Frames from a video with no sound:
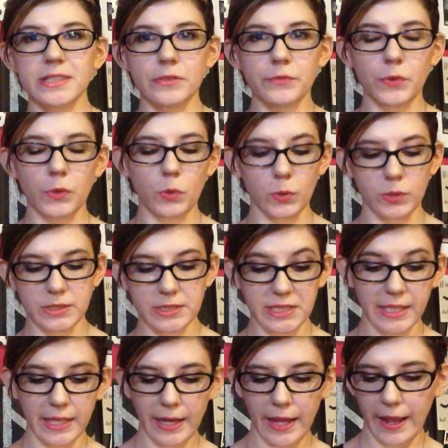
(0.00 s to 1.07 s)
difficult to
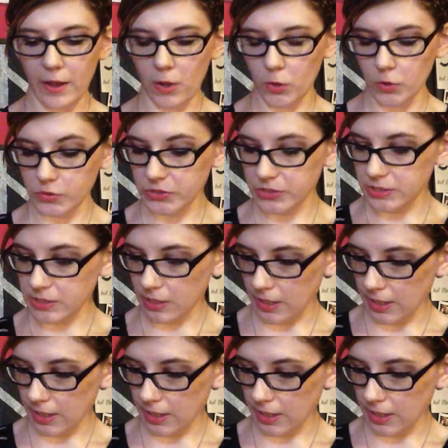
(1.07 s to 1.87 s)
get out.